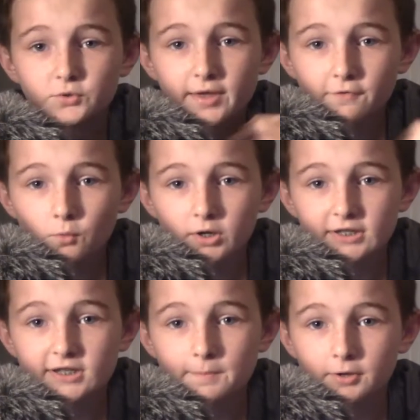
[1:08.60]
never want to
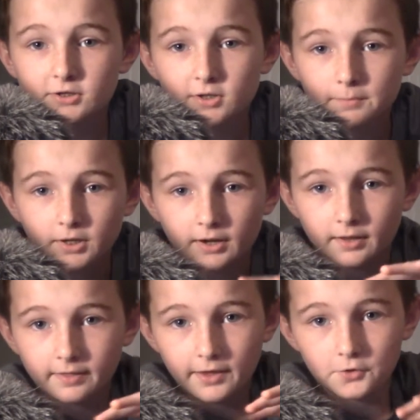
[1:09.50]
step on something
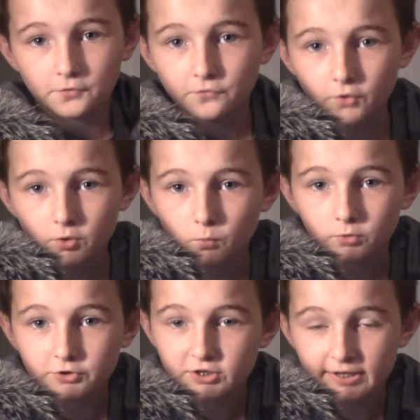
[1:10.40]
that your foot will
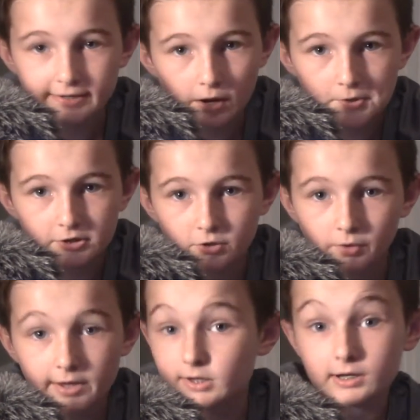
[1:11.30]
sink down into,
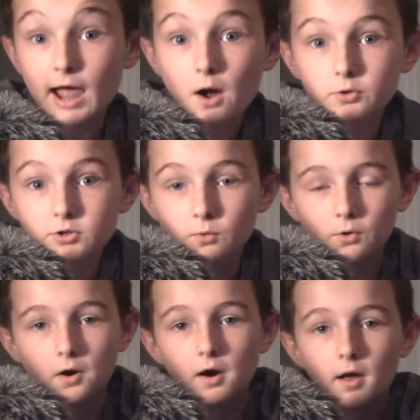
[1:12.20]
like a couch
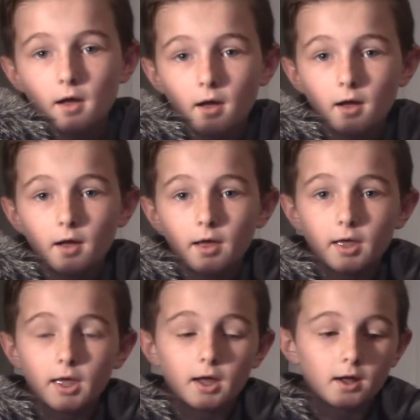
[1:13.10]
or
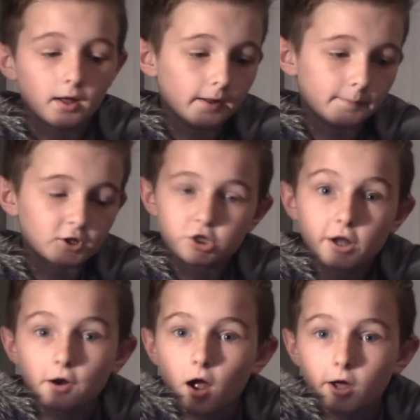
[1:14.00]
a
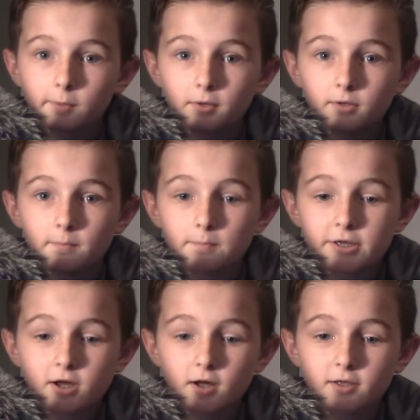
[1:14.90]
chair ottoman,
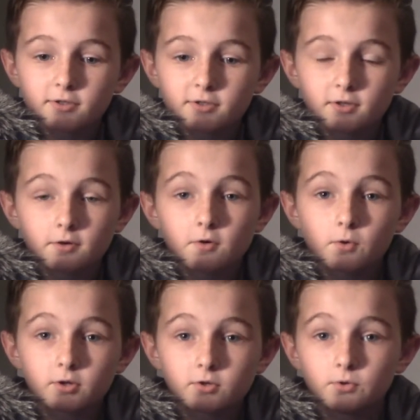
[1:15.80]
because you're
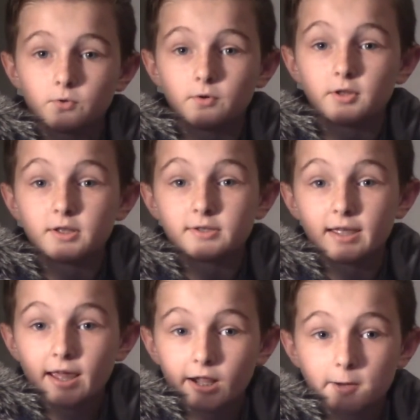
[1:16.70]
going to need to
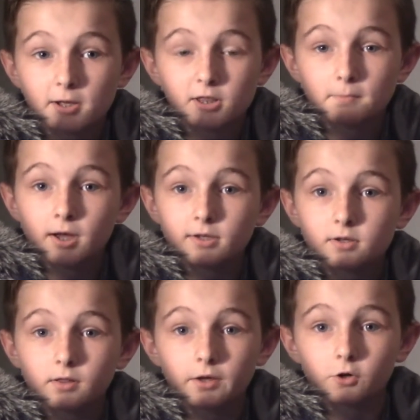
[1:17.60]
animate the
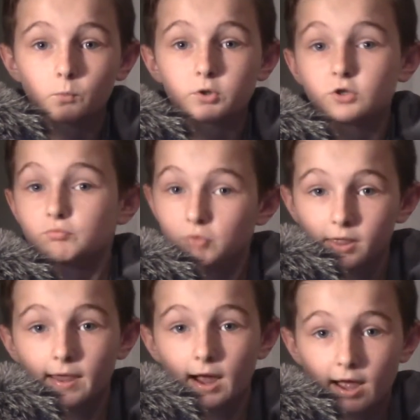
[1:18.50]
mask later, which is
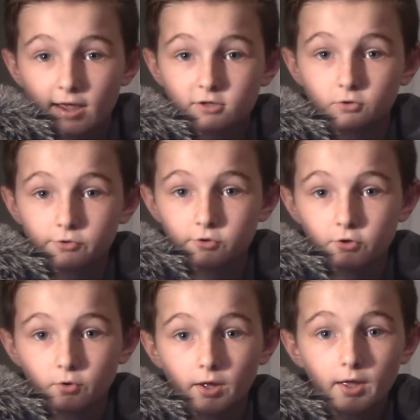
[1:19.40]
really a hassle to do.